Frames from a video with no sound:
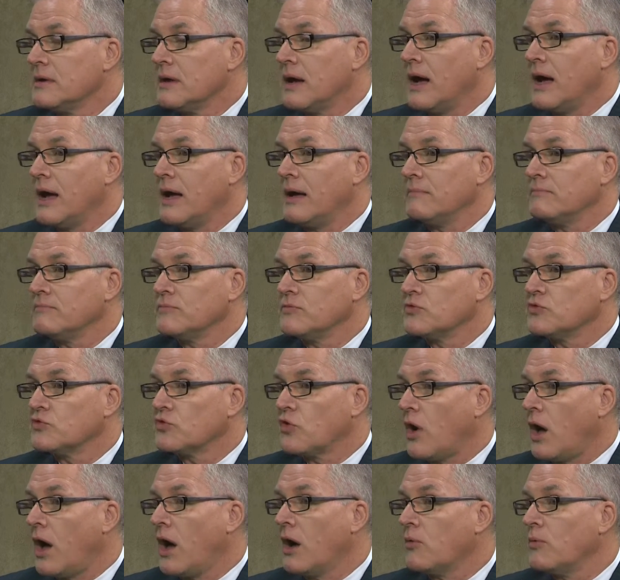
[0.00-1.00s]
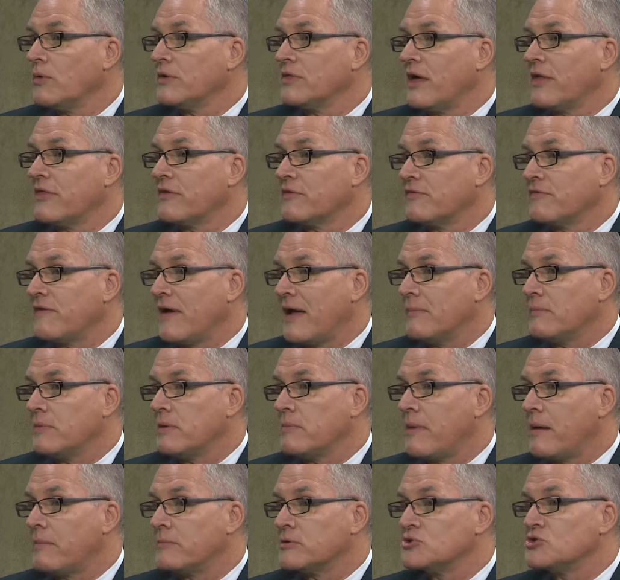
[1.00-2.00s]
Um, talk with other
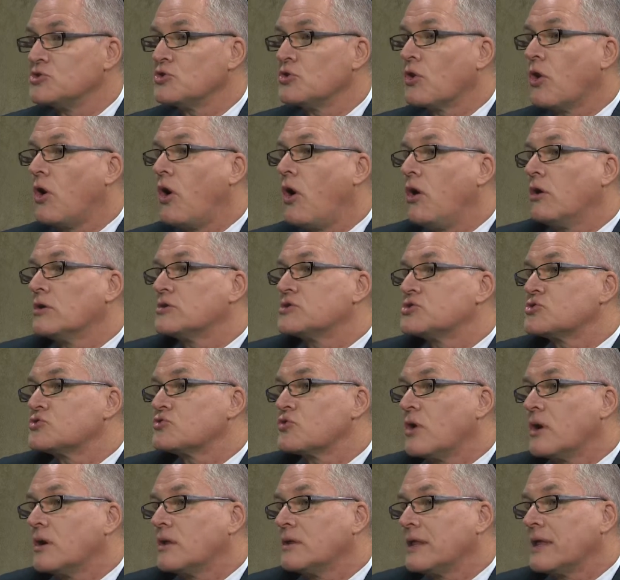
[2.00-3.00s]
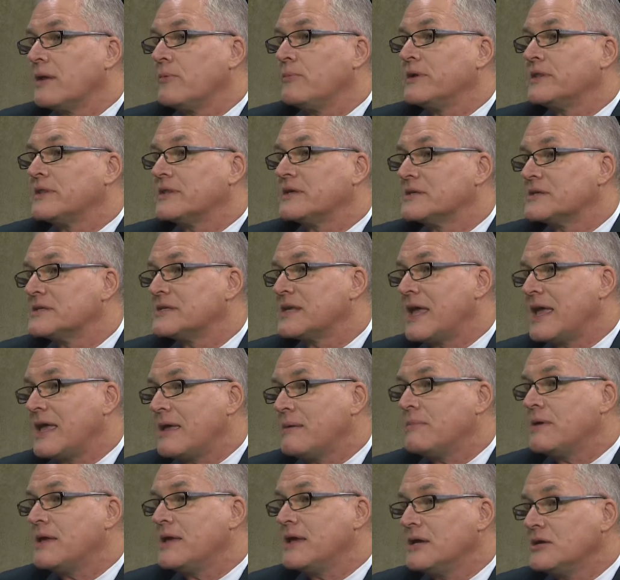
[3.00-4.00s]
family members. You're all struggling with the
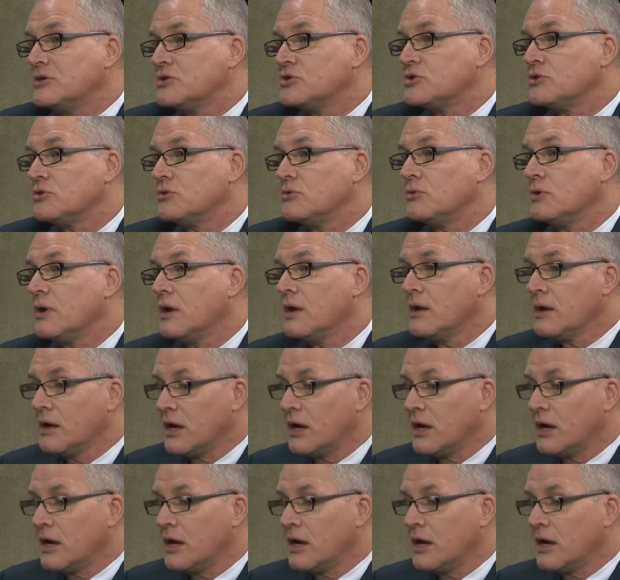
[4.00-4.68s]
same issue.